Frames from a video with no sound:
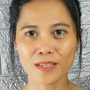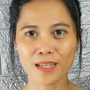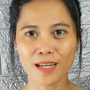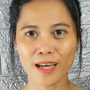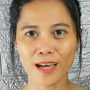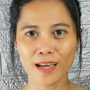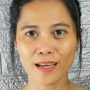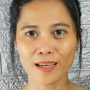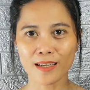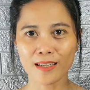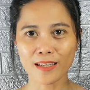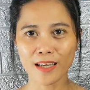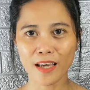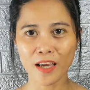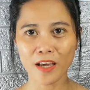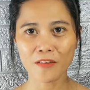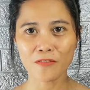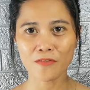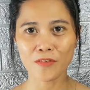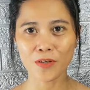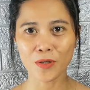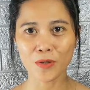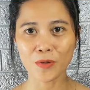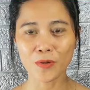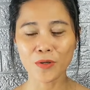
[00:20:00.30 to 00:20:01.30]
that I
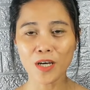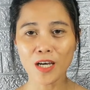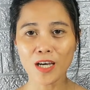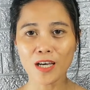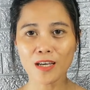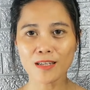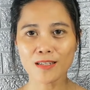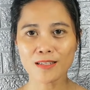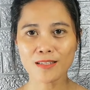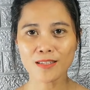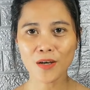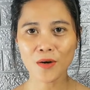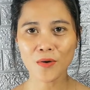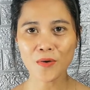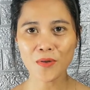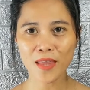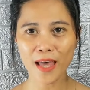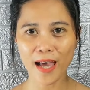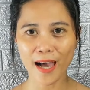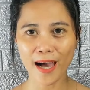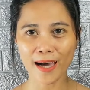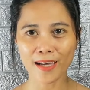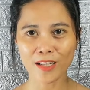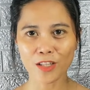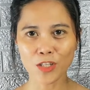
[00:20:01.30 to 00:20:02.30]
gave you, so
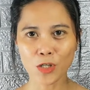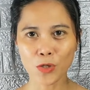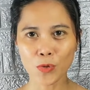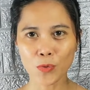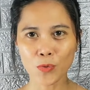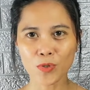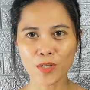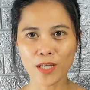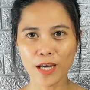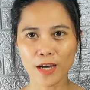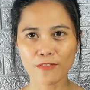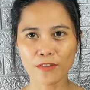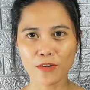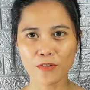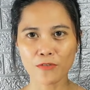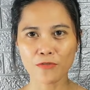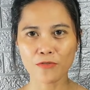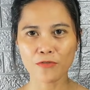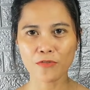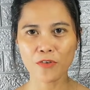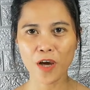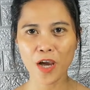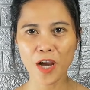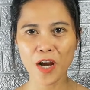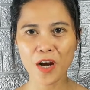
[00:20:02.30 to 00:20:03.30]
that you would have a
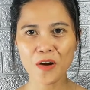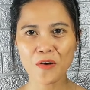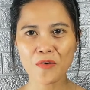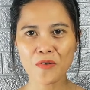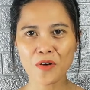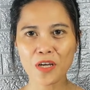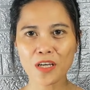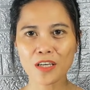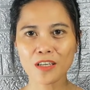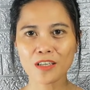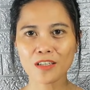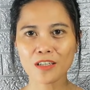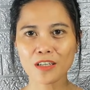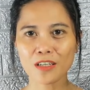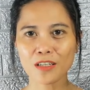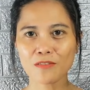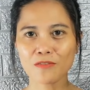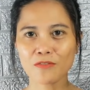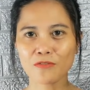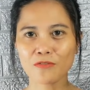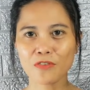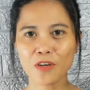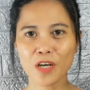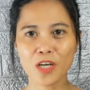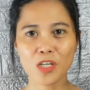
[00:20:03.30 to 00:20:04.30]
very
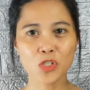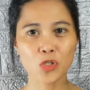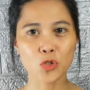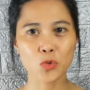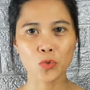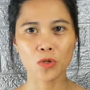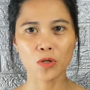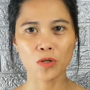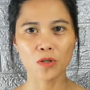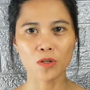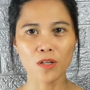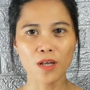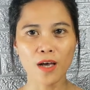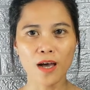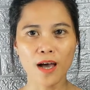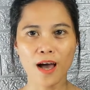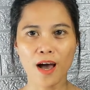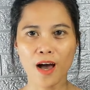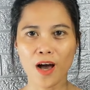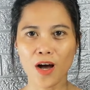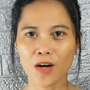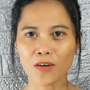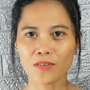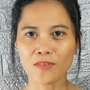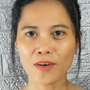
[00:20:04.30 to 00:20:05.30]
good visual
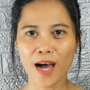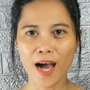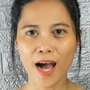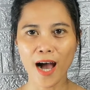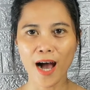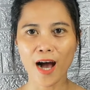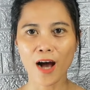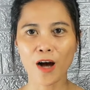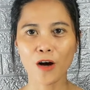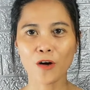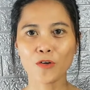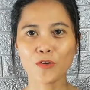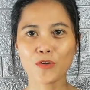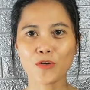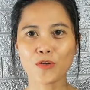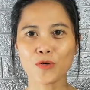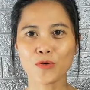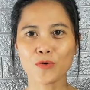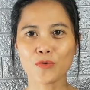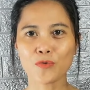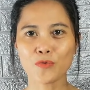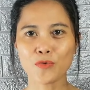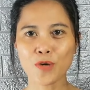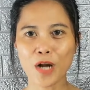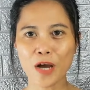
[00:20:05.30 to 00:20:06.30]
of how
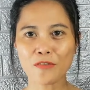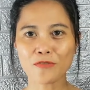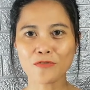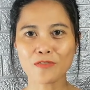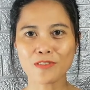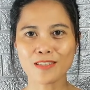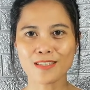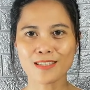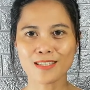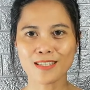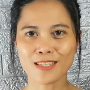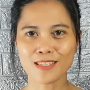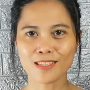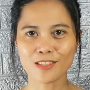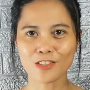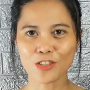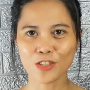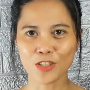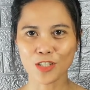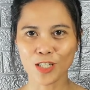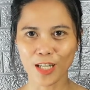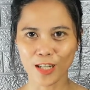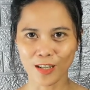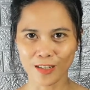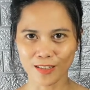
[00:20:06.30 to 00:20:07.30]
your references
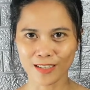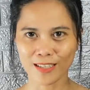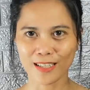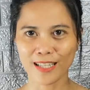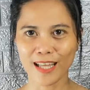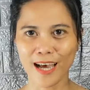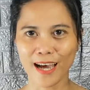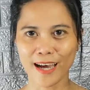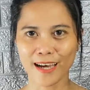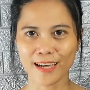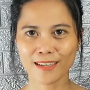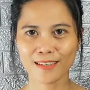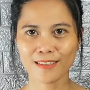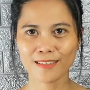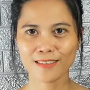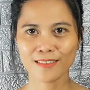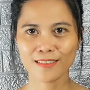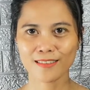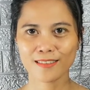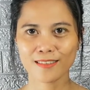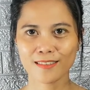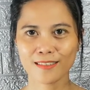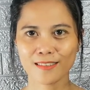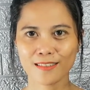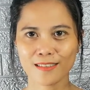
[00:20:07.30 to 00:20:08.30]
should look like.
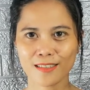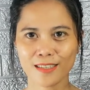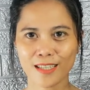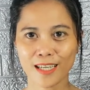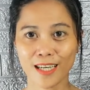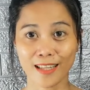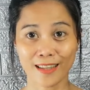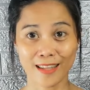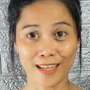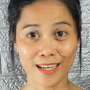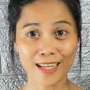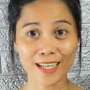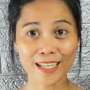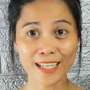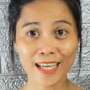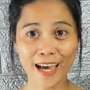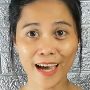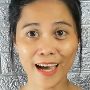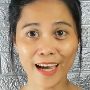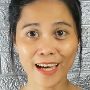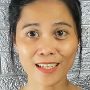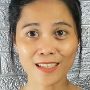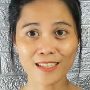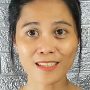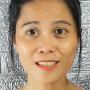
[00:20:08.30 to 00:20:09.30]
And then
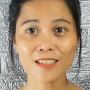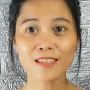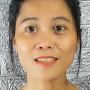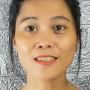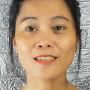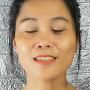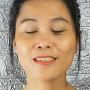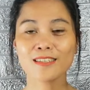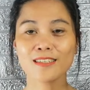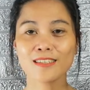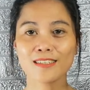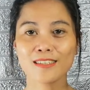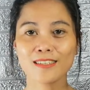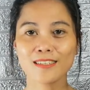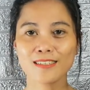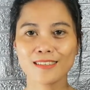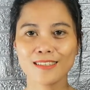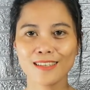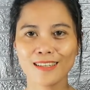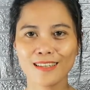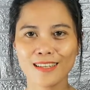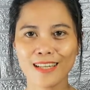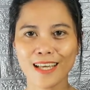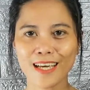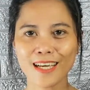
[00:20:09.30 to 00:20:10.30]
again,
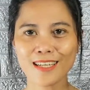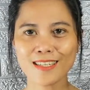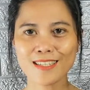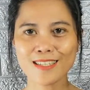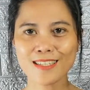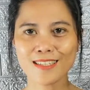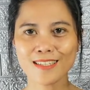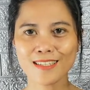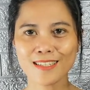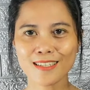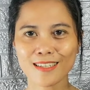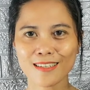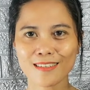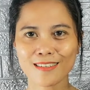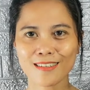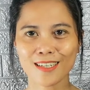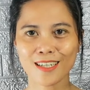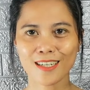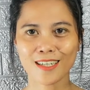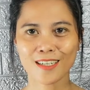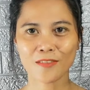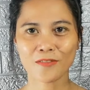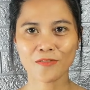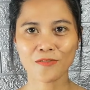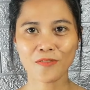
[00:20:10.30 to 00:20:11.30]
the links
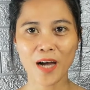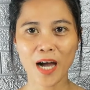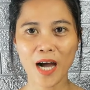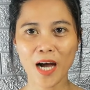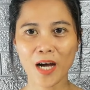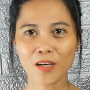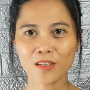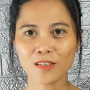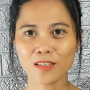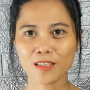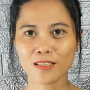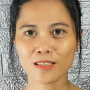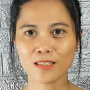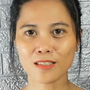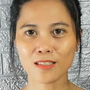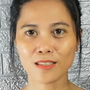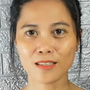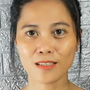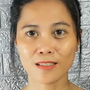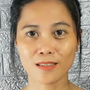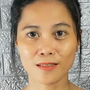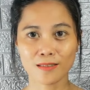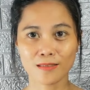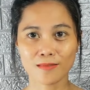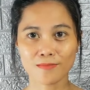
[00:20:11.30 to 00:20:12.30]
are found in
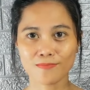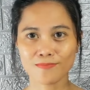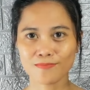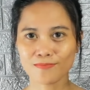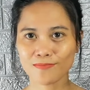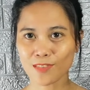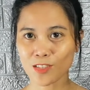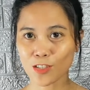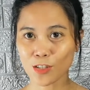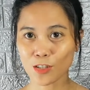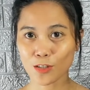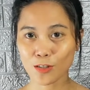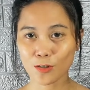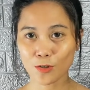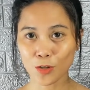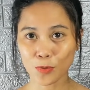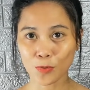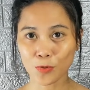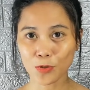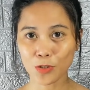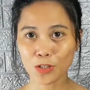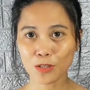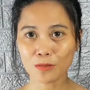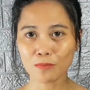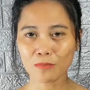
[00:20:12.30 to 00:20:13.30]
the
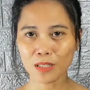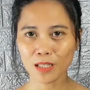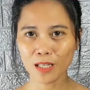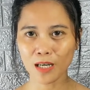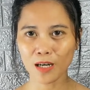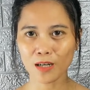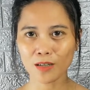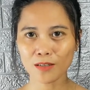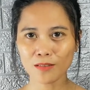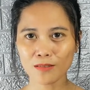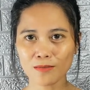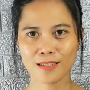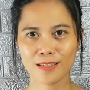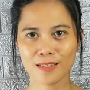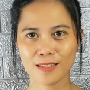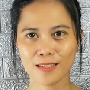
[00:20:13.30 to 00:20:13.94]
description below,